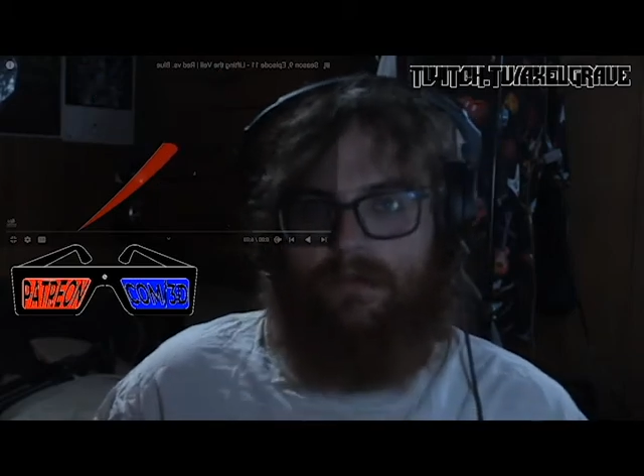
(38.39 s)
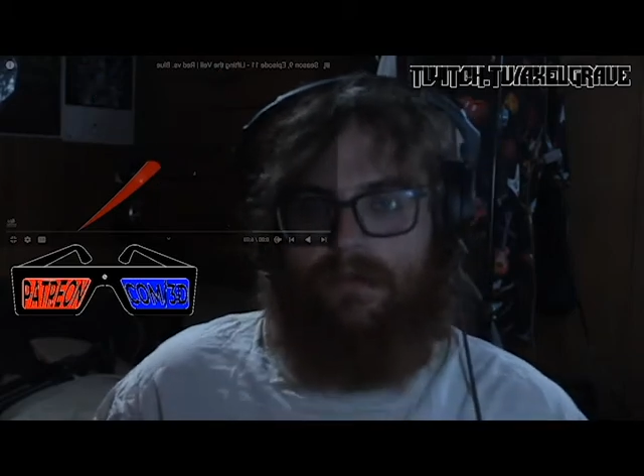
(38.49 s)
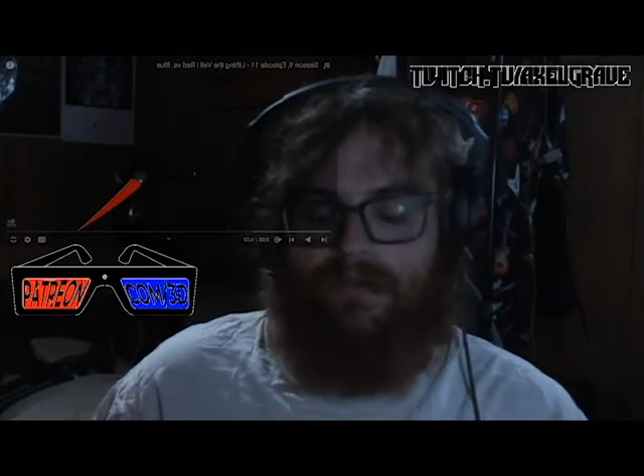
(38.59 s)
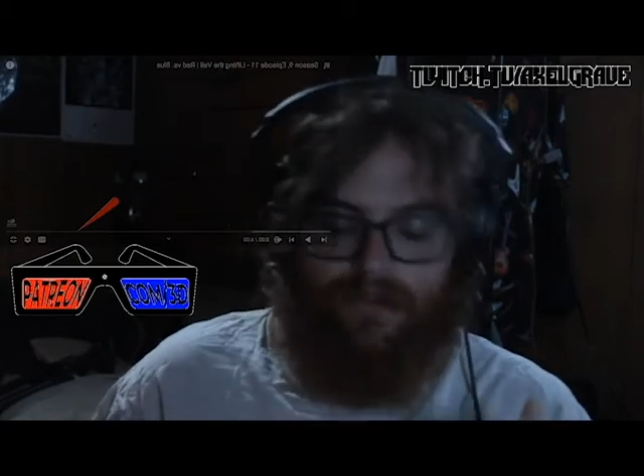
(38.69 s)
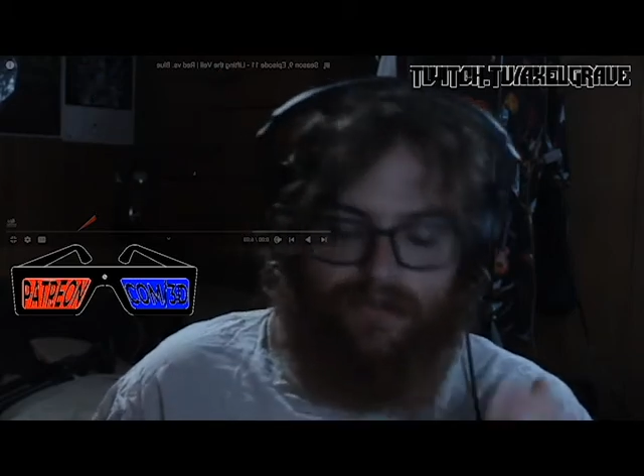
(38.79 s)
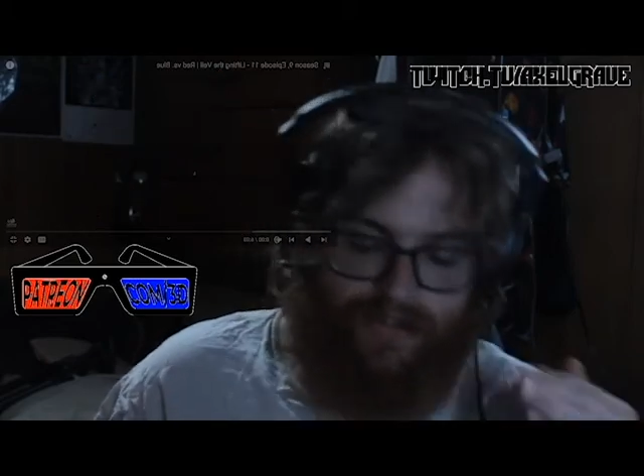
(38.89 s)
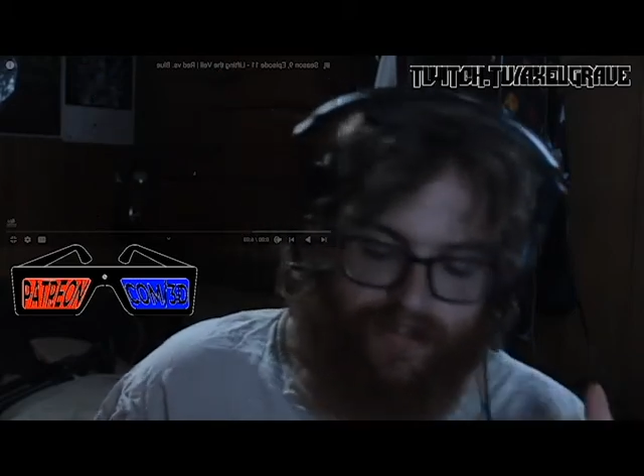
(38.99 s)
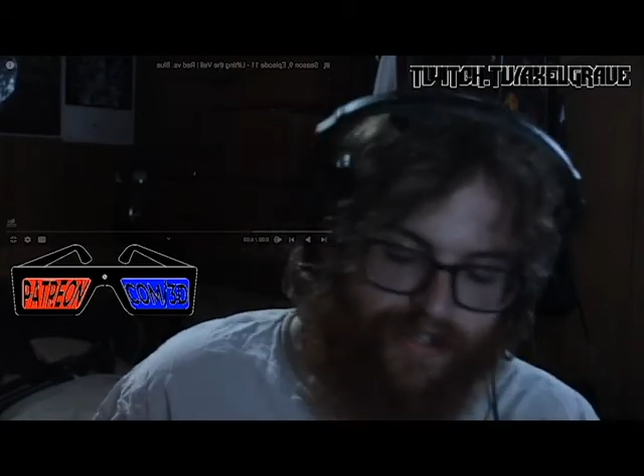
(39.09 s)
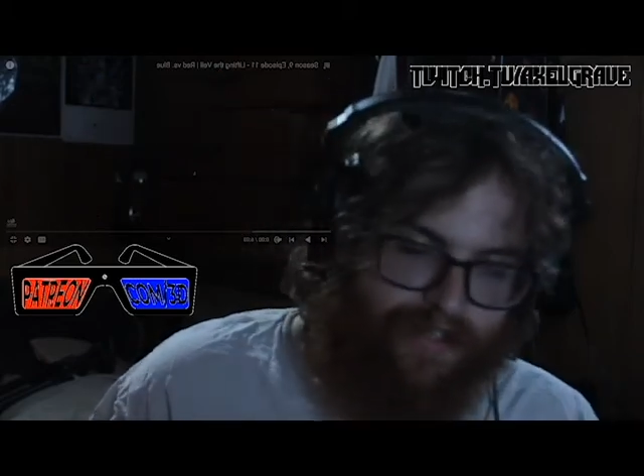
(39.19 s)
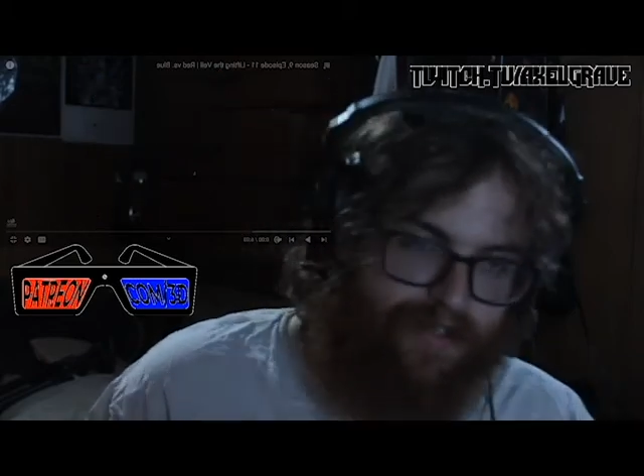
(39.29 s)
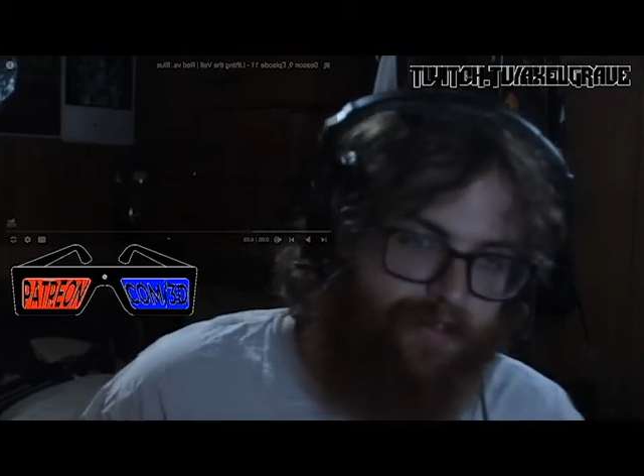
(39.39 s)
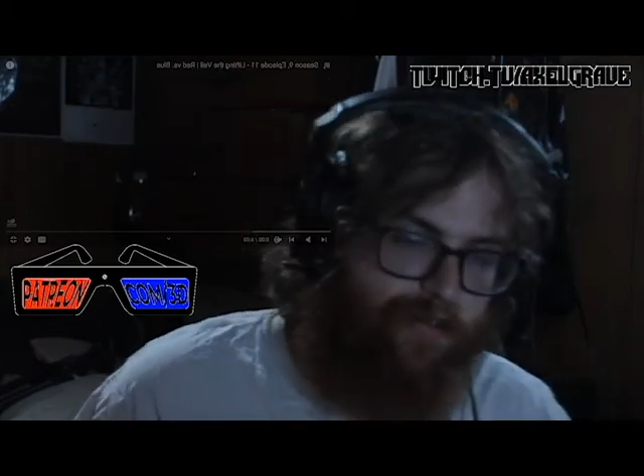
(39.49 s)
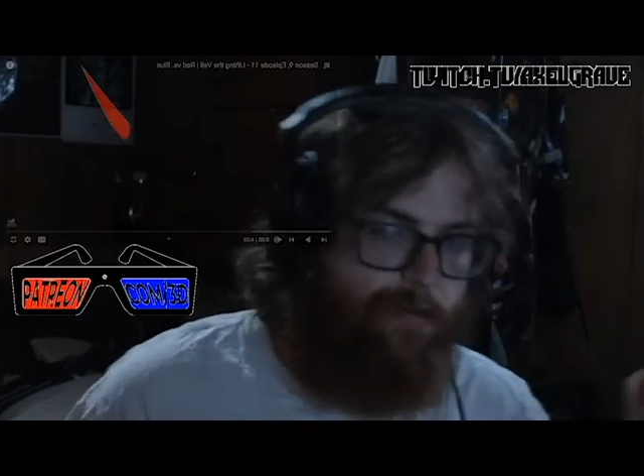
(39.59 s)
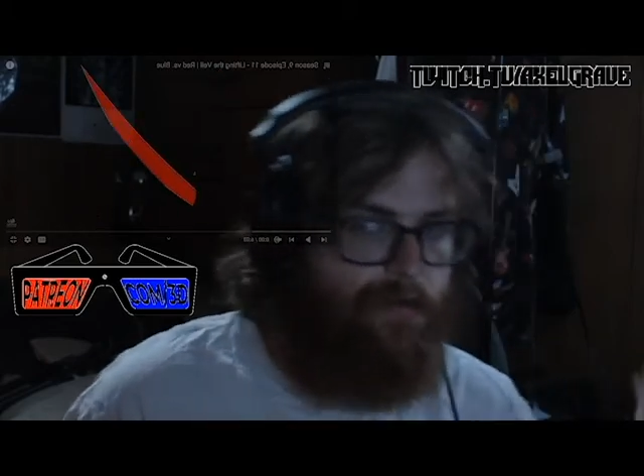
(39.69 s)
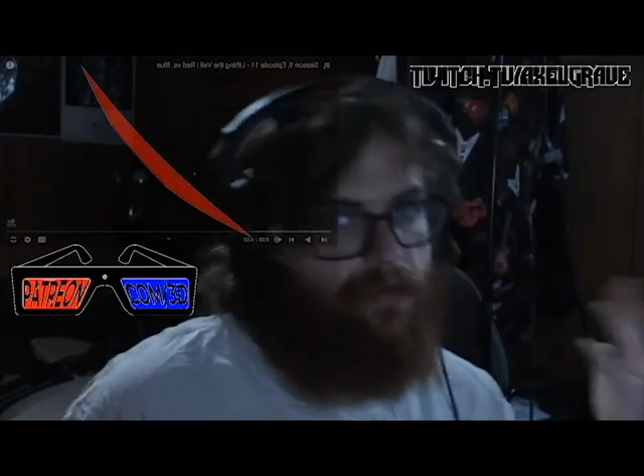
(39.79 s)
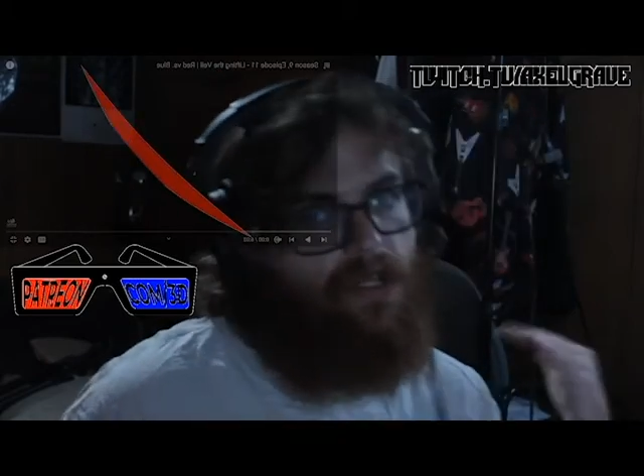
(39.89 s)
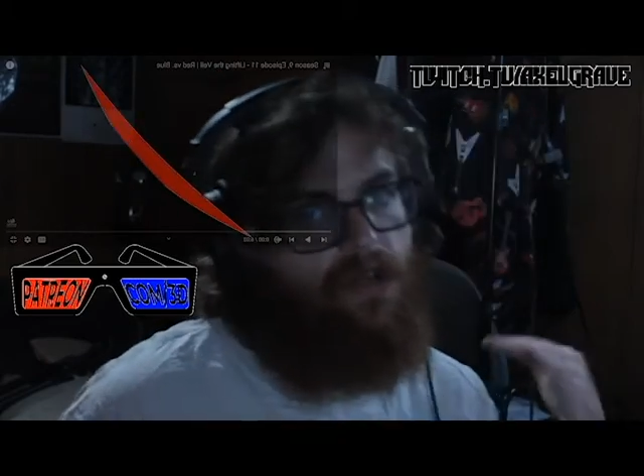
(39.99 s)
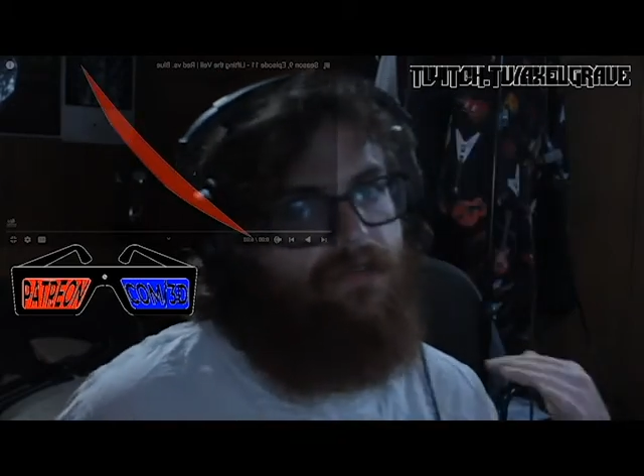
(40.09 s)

Blue using the links in the description below.